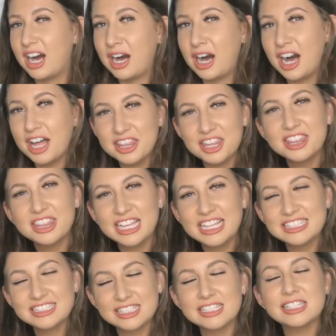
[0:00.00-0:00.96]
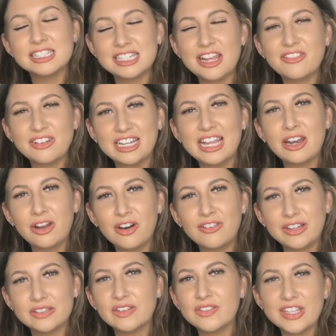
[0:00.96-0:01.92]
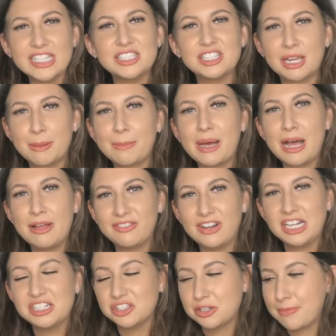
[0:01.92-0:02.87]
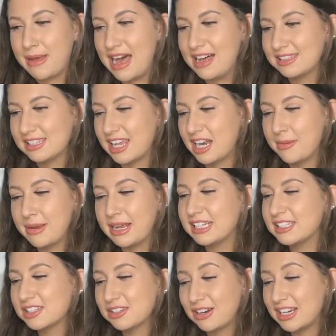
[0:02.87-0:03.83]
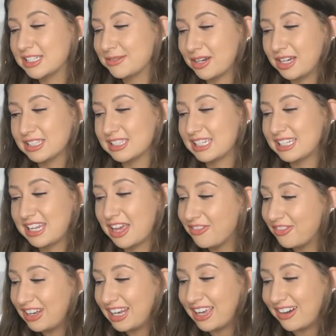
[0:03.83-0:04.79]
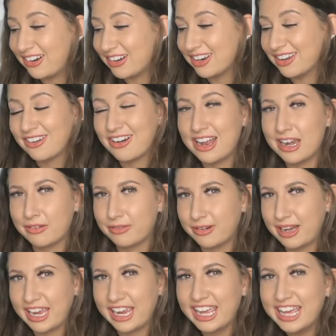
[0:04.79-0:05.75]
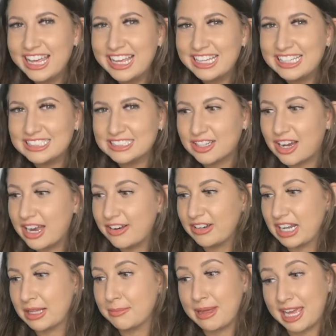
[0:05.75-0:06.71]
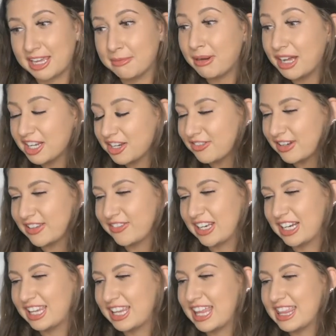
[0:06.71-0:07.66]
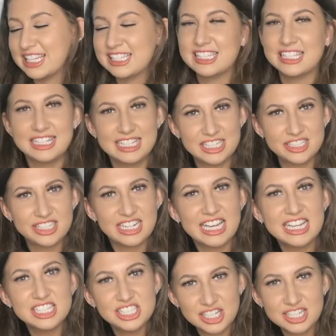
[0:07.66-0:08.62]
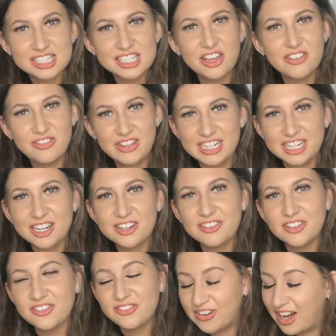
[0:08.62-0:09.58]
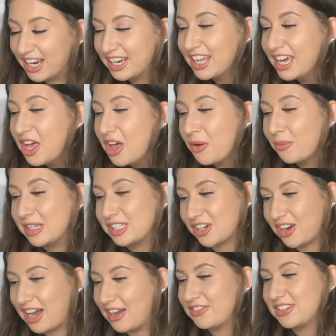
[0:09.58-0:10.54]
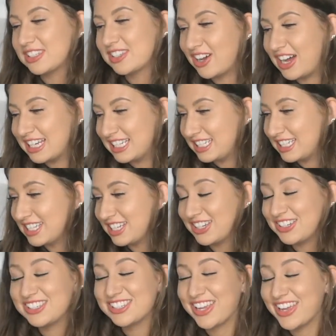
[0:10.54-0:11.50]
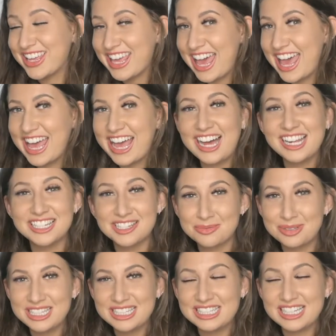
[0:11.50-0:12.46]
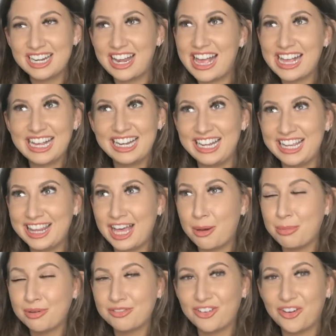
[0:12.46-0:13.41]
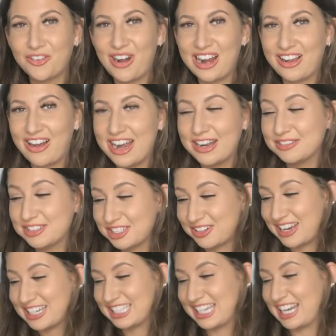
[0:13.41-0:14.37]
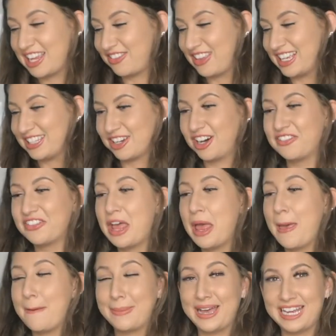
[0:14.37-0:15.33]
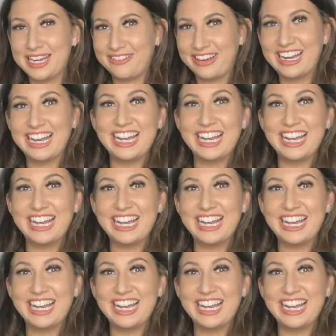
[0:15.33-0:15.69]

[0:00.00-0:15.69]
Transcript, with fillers: other things there's definitely a lot of other things you can buy with 100 pounds and i mean the scratch cards definitely aren't a kind of way to kind of like make money or anything like that this is literally just a video for fun which i've decided to do so yeah i just wanted to like clear that up before i kind of scratch any of these off but anyway